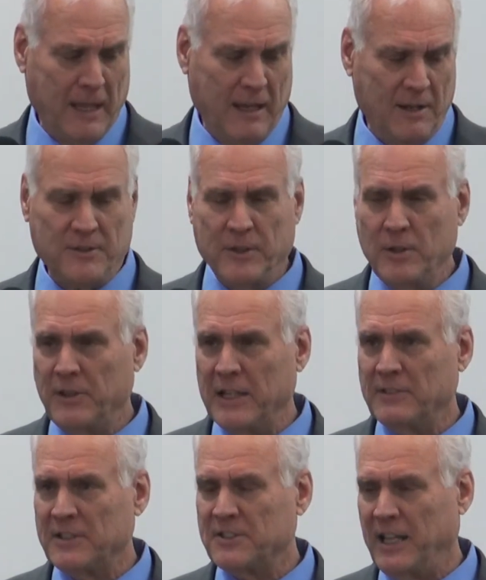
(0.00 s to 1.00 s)
There's two things
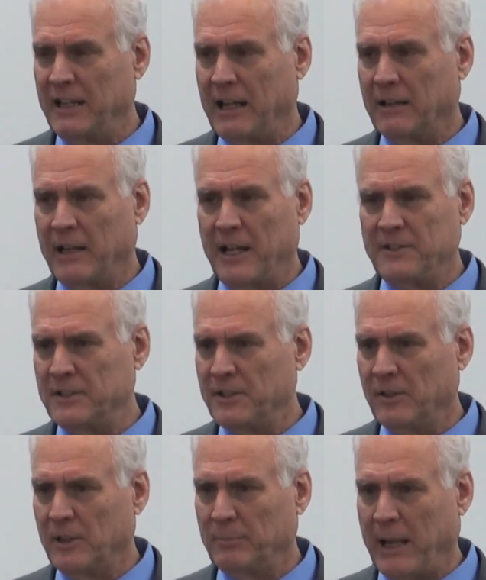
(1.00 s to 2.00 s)
that stand out God's
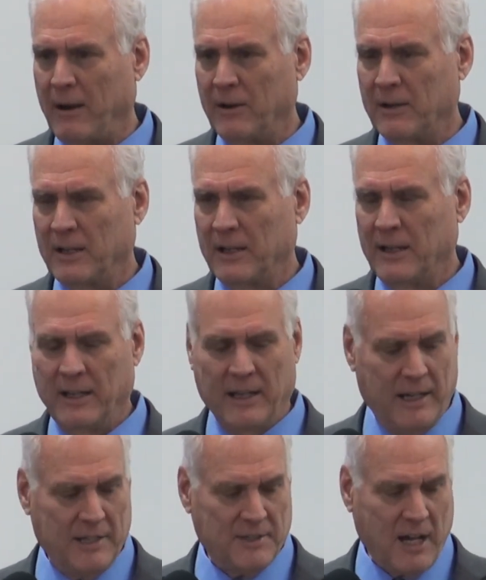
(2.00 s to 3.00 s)
eternal power and
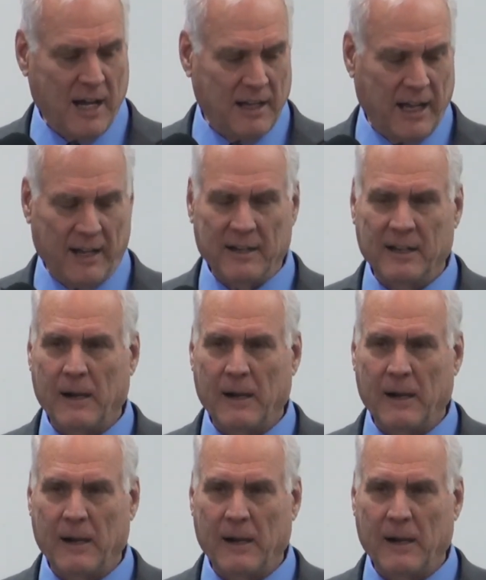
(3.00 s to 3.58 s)
his Godhead.